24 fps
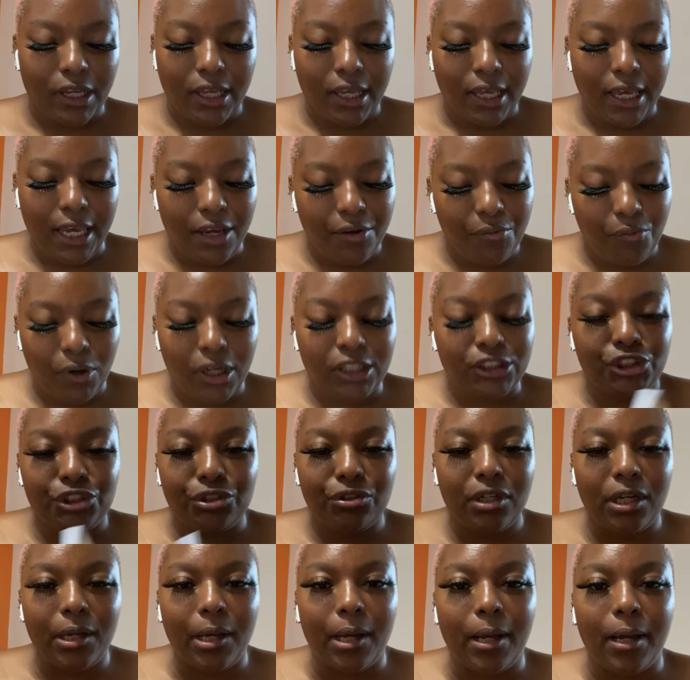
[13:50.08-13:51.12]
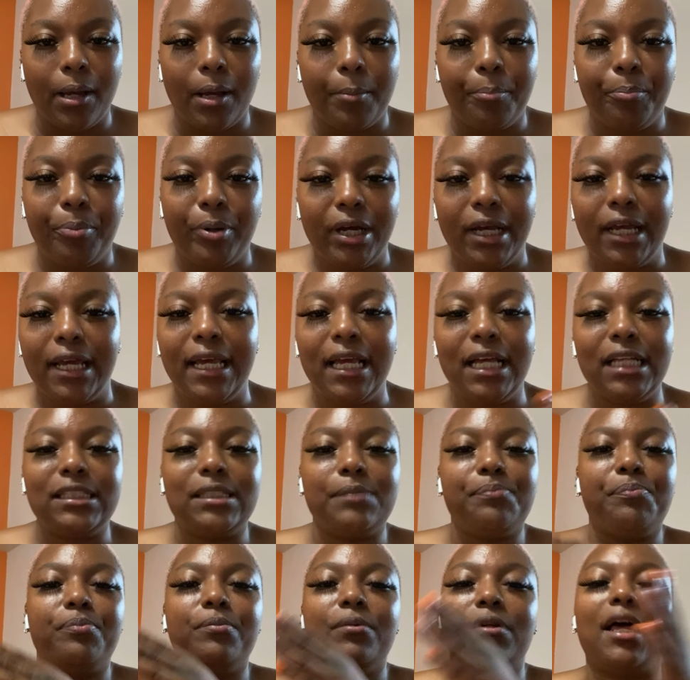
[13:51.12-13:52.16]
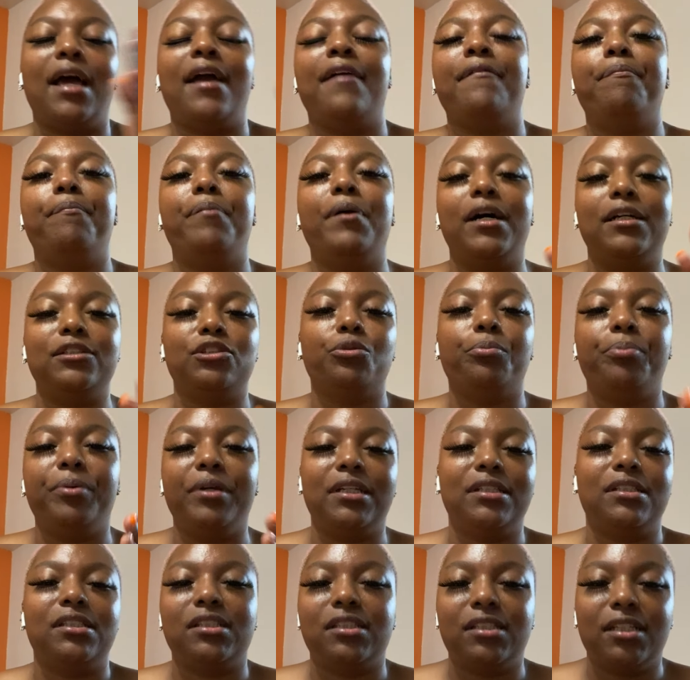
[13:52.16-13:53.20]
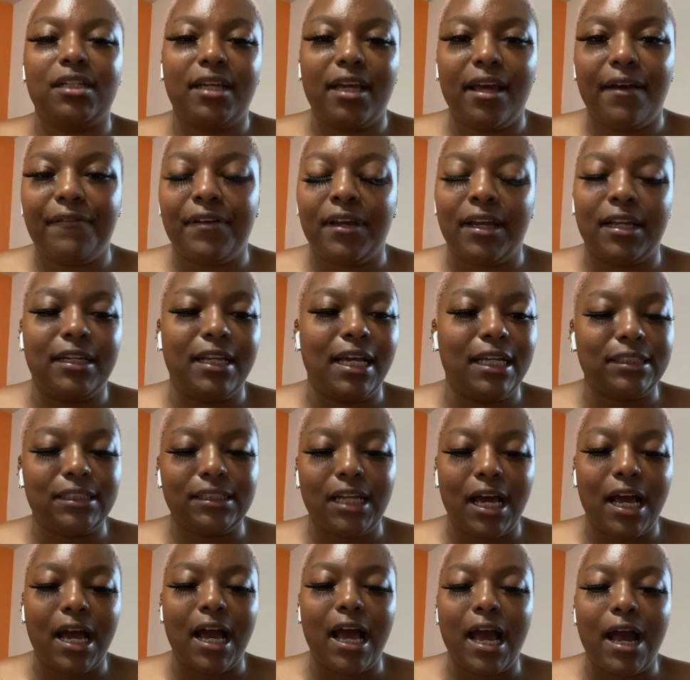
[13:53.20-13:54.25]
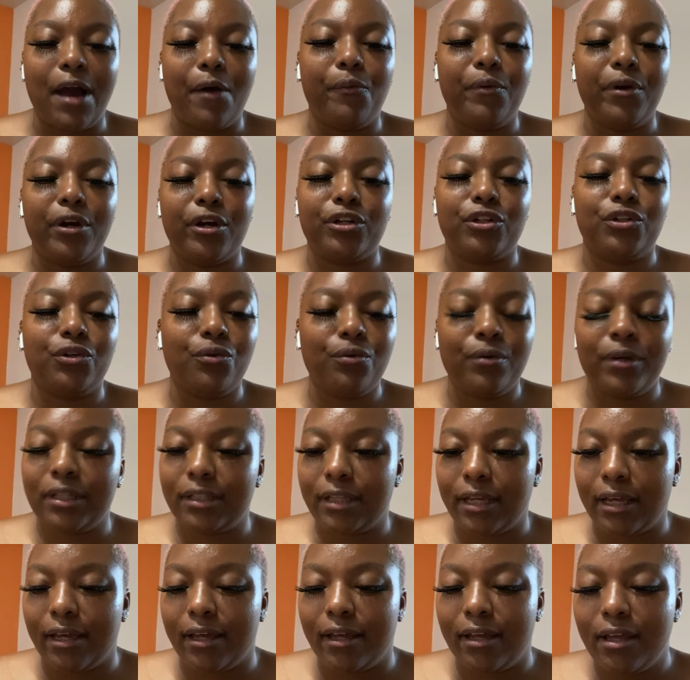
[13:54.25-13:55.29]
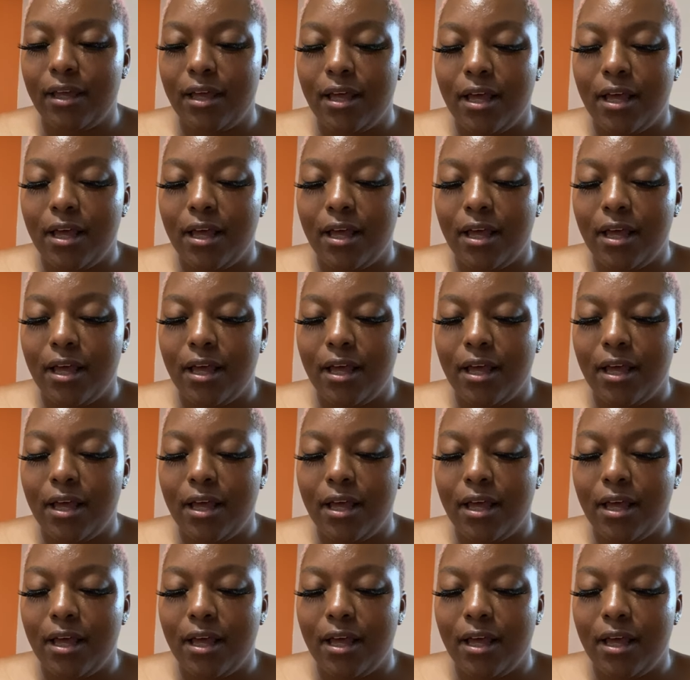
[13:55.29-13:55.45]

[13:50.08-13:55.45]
he wants you to put his life puzzle pieces together, and that's not how we're doing that.